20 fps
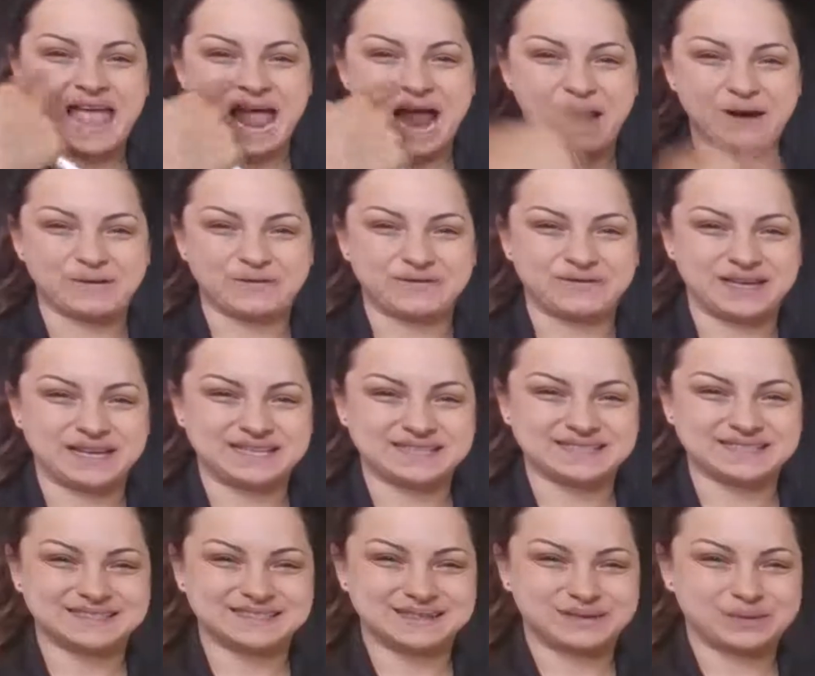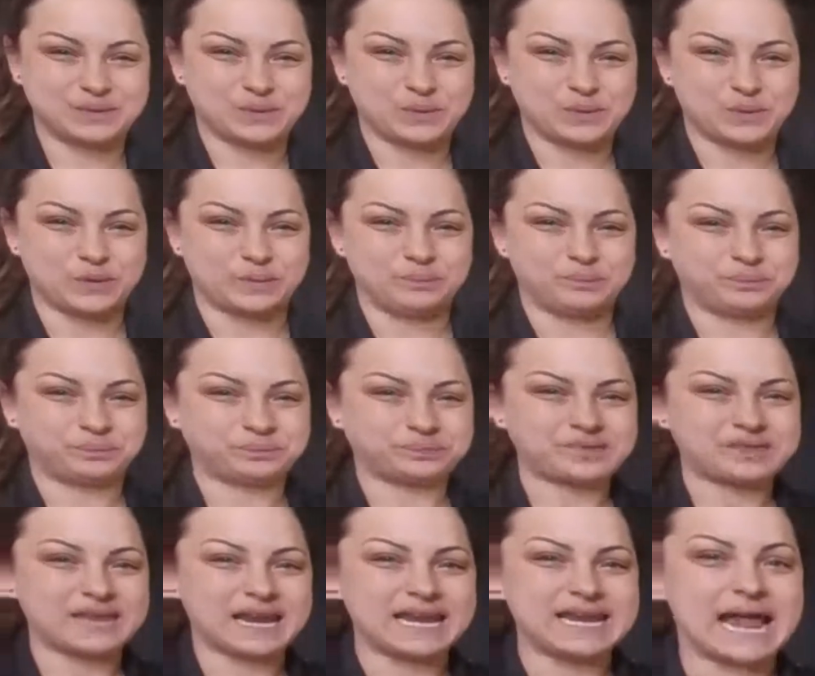our face. Cool.
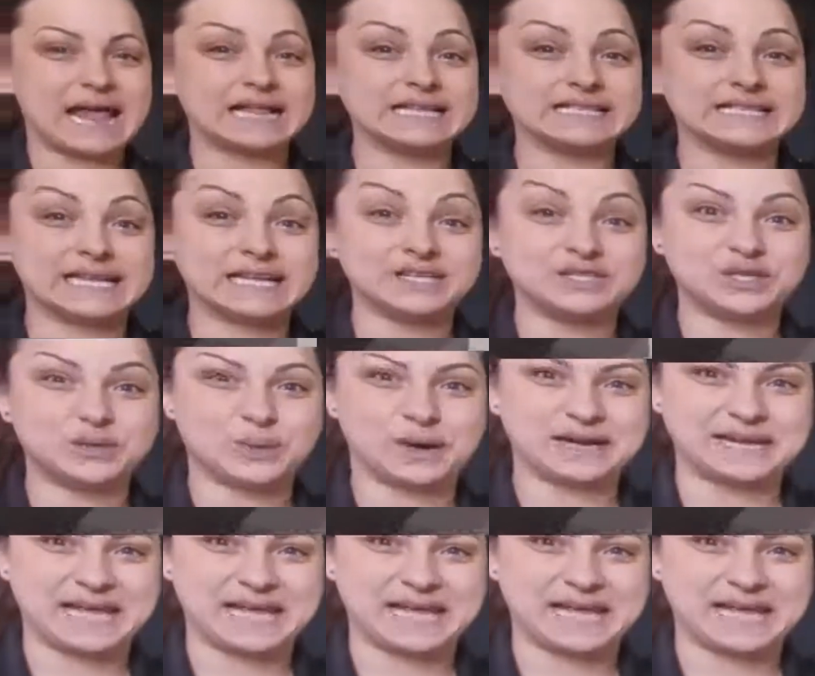Now let's get into our